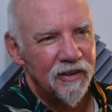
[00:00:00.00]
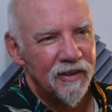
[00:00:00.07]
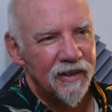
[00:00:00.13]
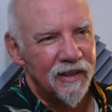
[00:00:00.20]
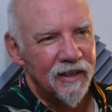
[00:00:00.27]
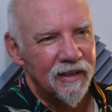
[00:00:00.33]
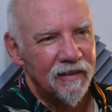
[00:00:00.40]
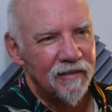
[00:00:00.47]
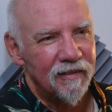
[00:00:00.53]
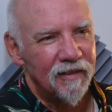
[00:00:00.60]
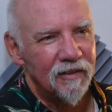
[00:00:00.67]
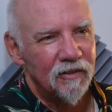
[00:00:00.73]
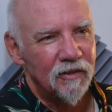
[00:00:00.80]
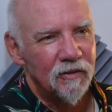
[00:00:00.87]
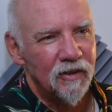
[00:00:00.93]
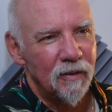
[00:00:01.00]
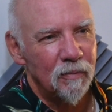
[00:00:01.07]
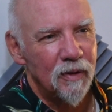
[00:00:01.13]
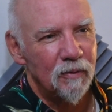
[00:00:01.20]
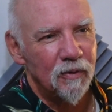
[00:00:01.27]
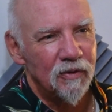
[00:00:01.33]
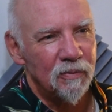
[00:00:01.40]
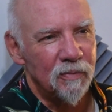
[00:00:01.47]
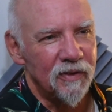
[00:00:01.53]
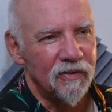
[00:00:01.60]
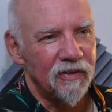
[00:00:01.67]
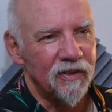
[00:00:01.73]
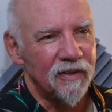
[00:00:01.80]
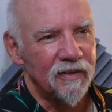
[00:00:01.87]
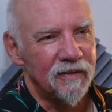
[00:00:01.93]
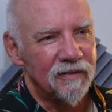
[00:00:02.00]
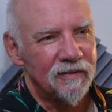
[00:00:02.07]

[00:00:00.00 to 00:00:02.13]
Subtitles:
and something was missing.